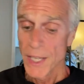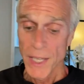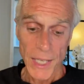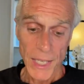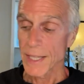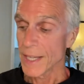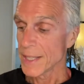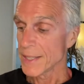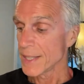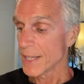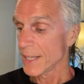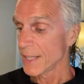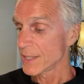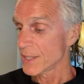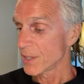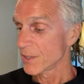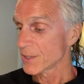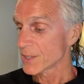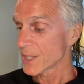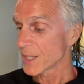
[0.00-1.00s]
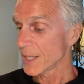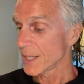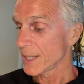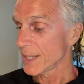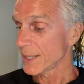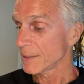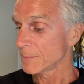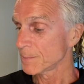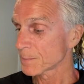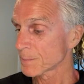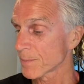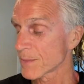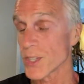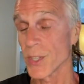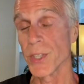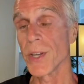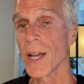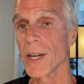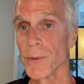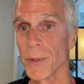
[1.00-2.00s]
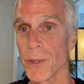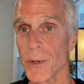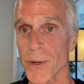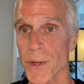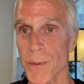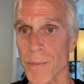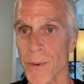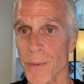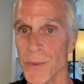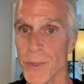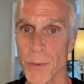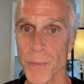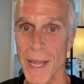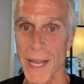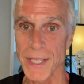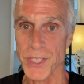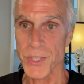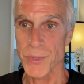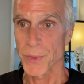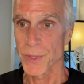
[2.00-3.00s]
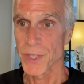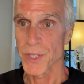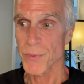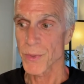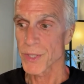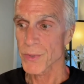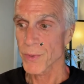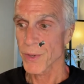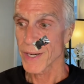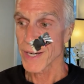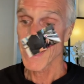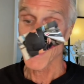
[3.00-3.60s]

Uh, they don't uh, tell you how to reorder new patches when these ones wear out.